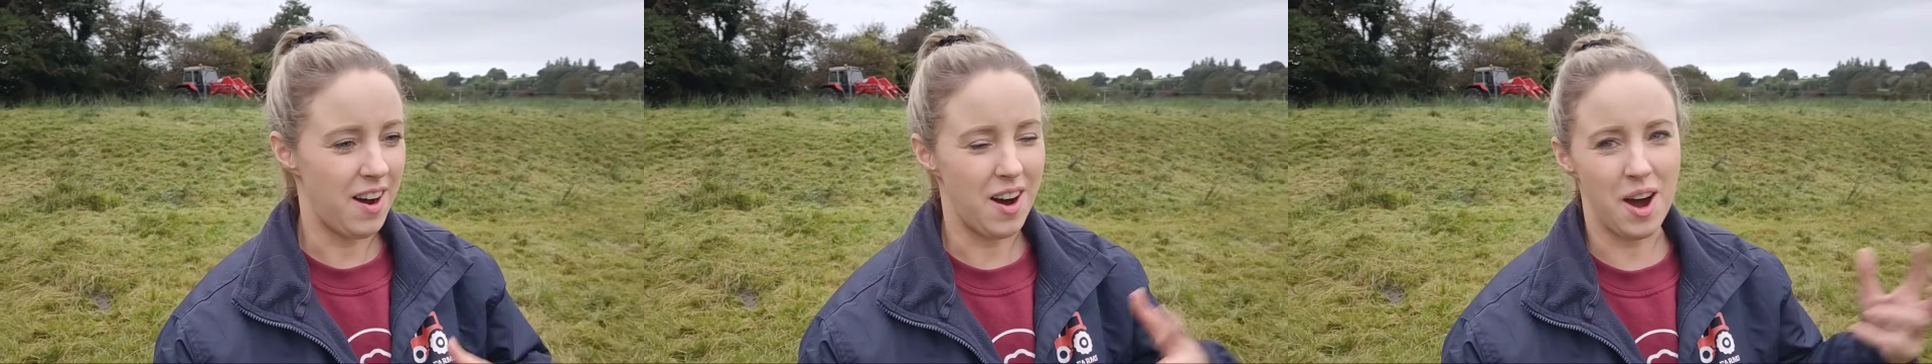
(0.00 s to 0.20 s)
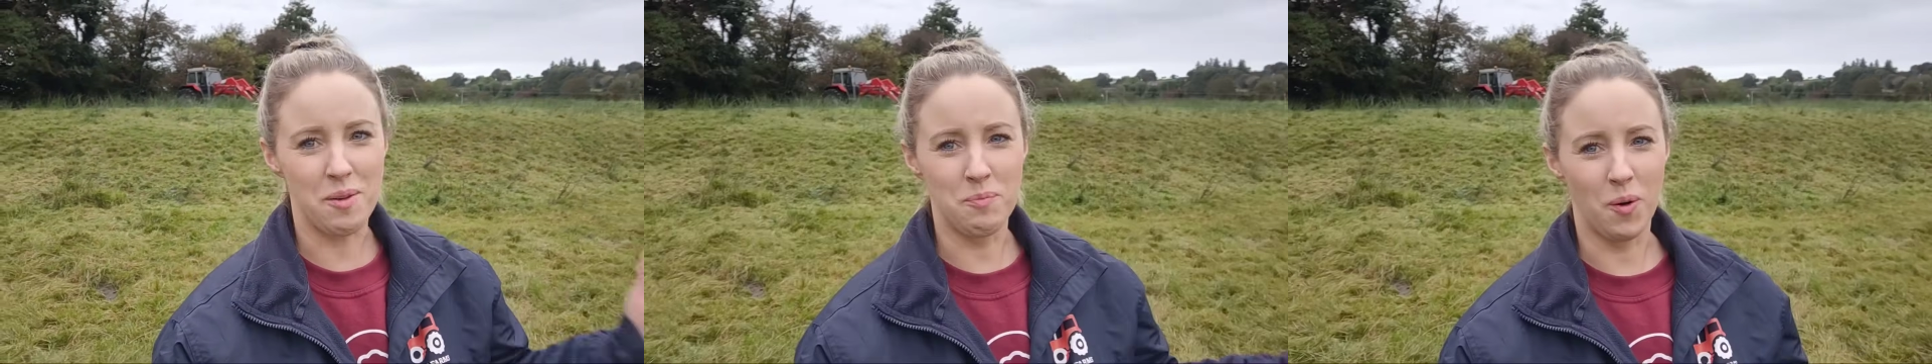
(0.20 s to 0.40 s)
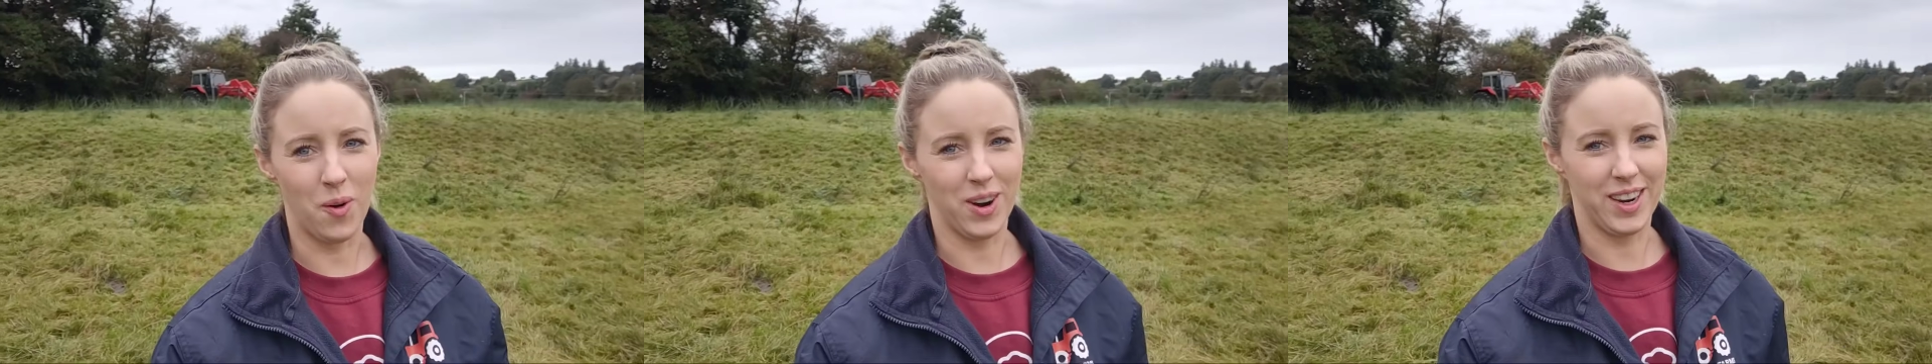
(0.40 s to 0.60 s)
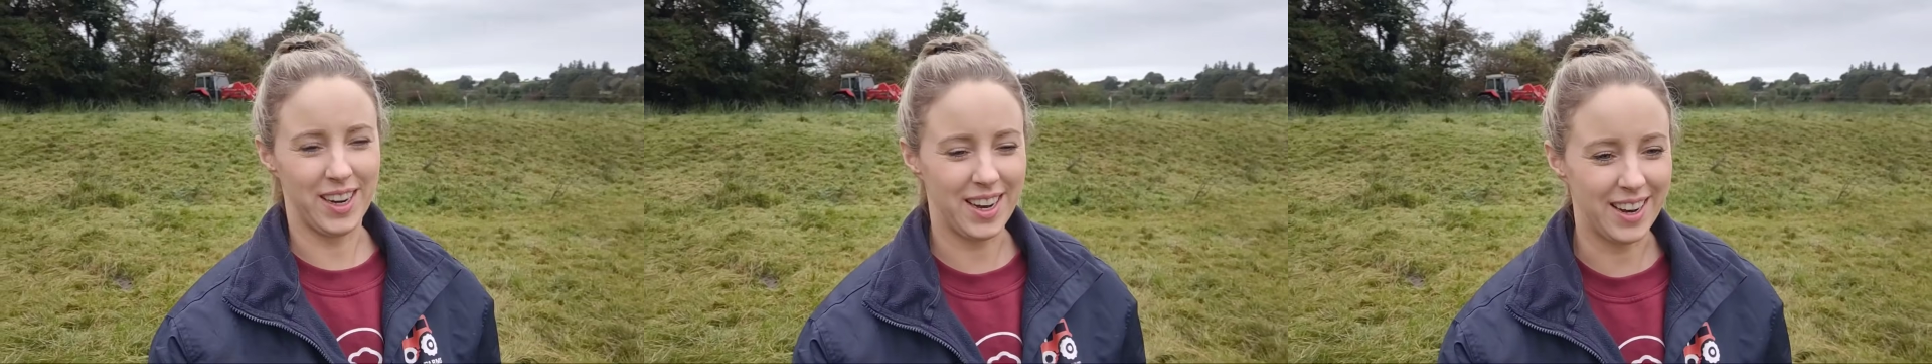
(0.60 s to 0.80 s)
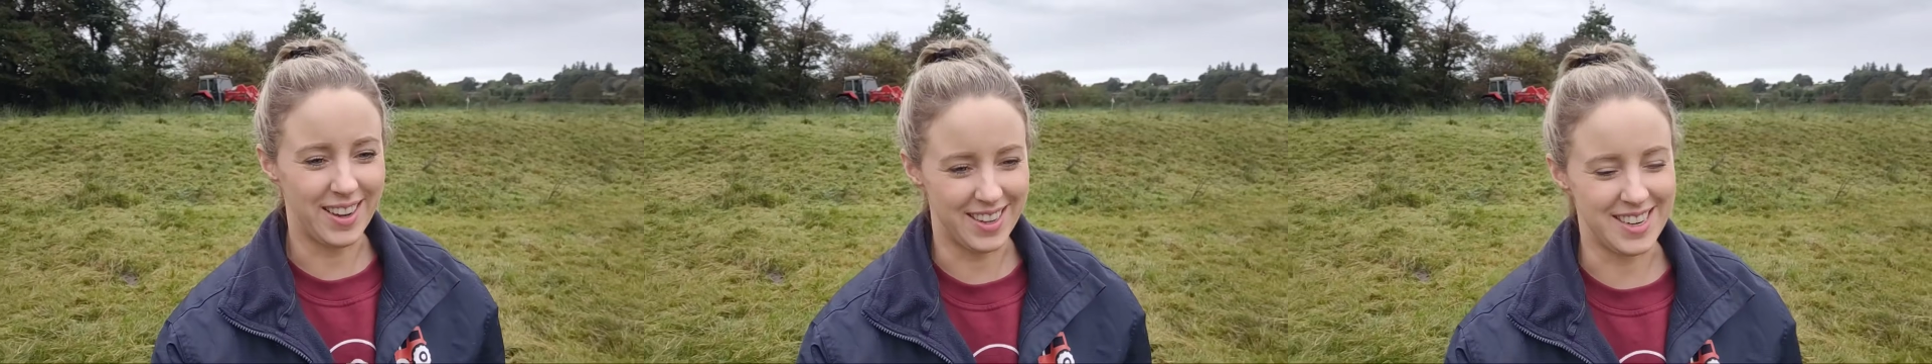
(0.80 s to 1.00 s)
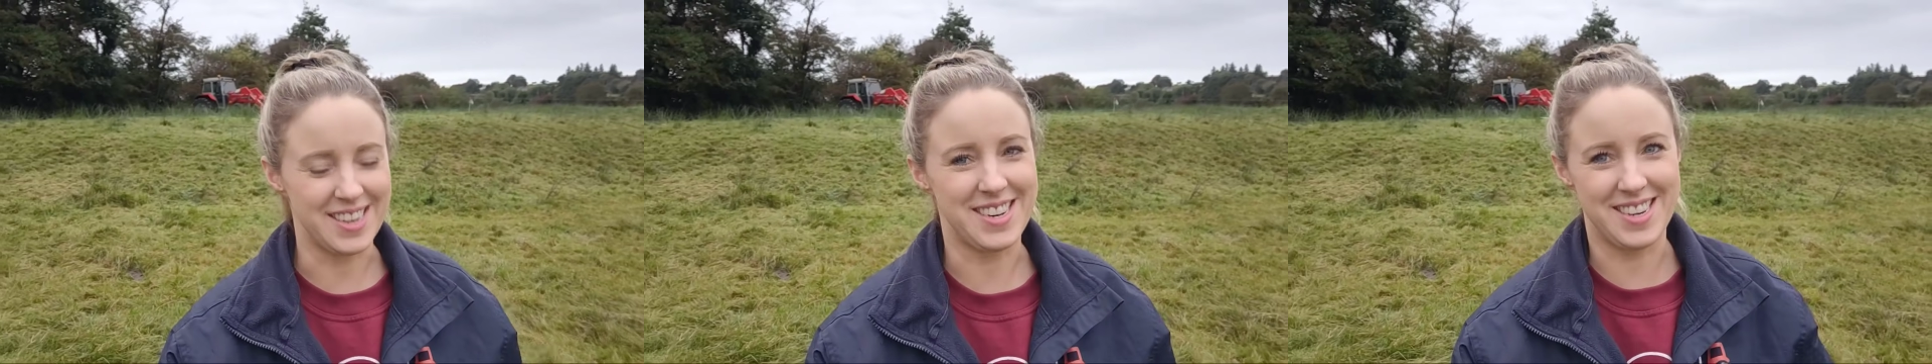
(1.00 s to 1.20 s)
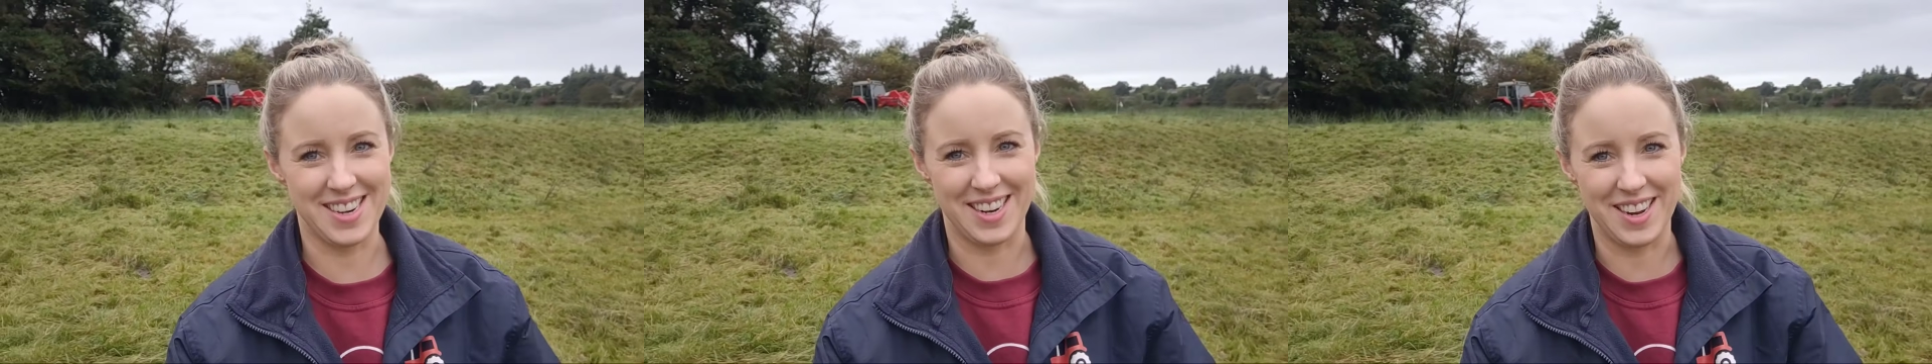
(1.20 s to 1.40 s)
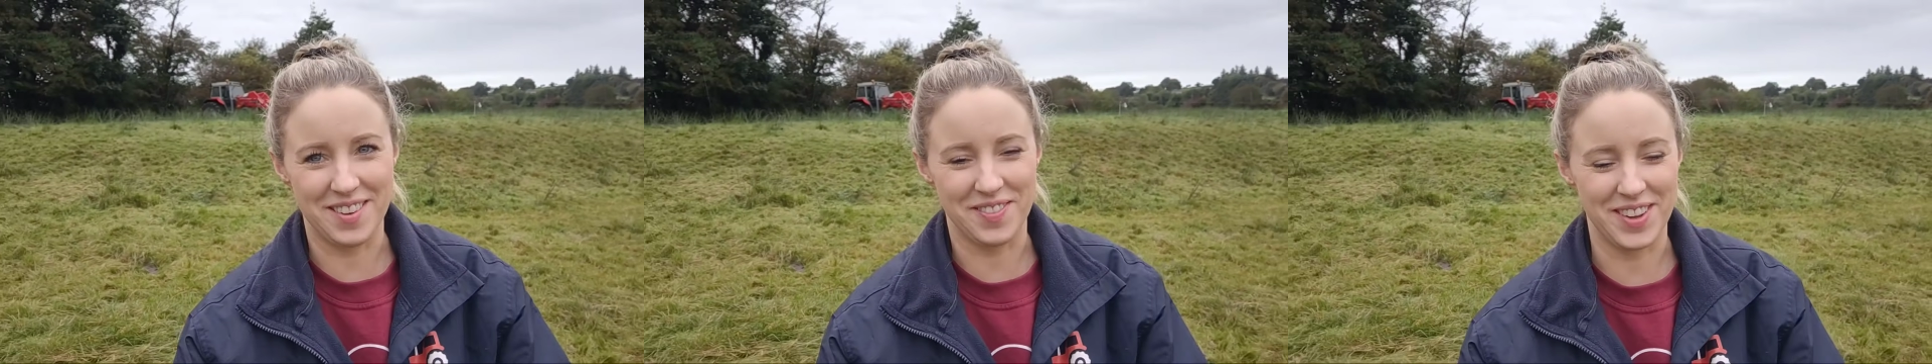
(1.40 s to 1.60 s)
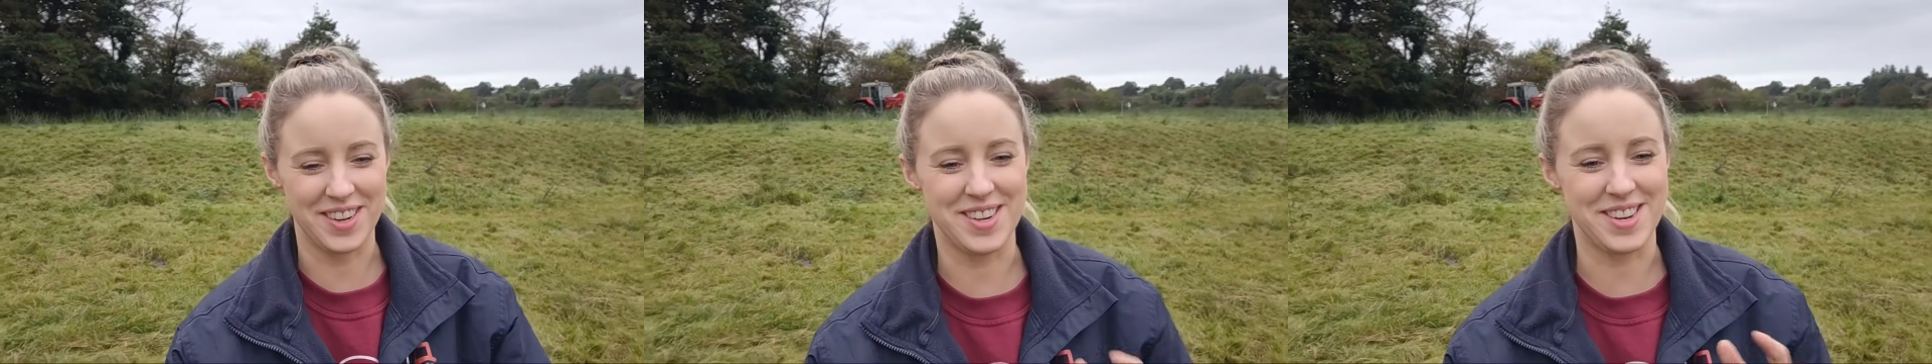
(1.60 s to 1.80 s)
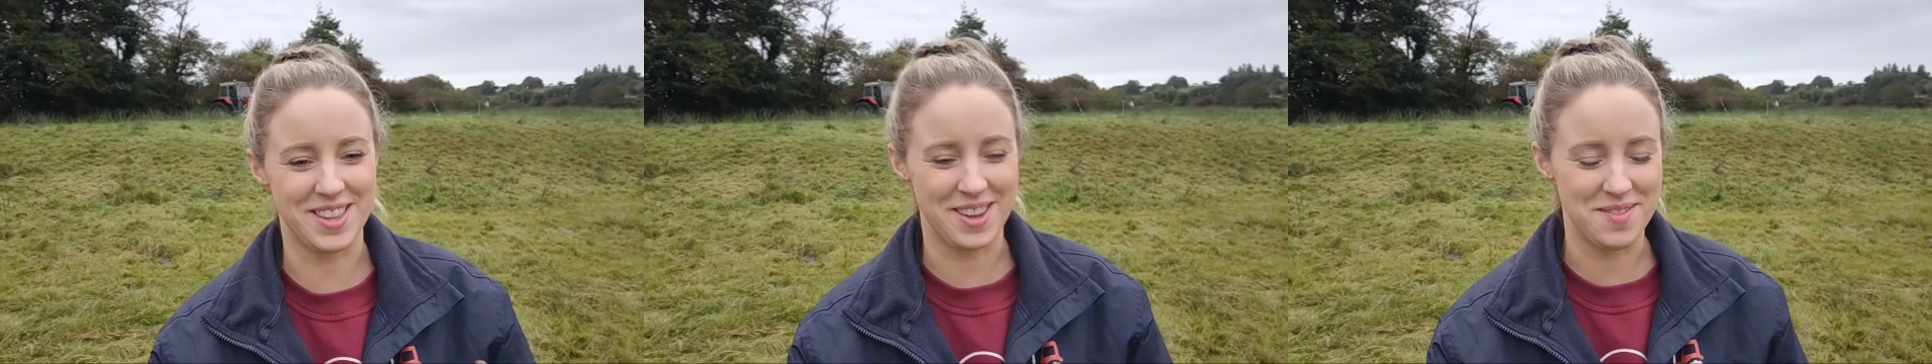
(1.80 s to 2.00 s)
I'm more inclined to give in
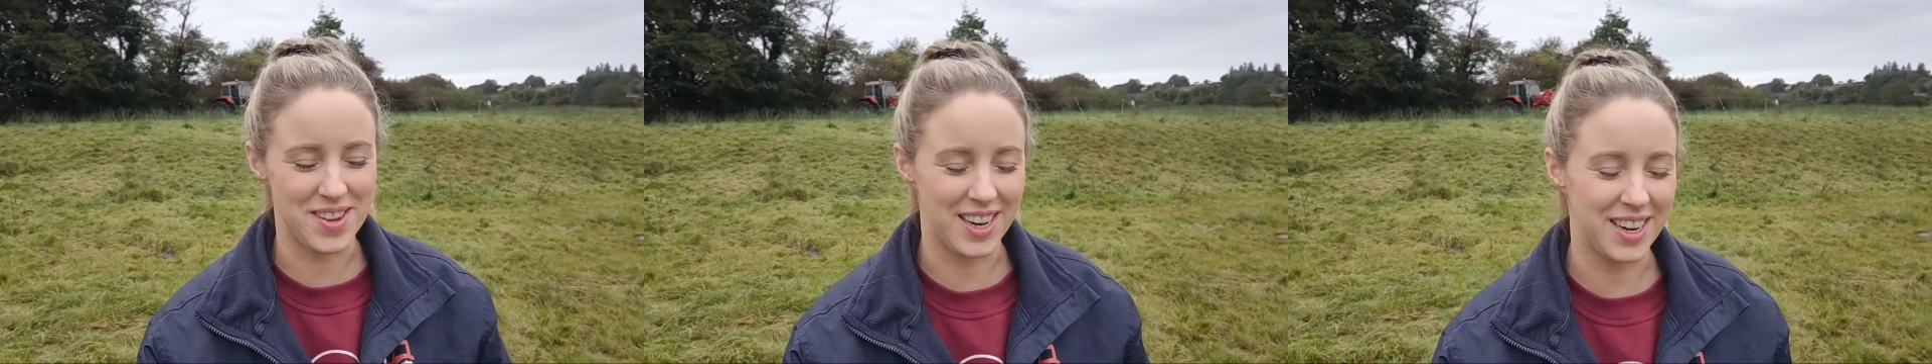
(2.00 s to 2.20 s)
to them a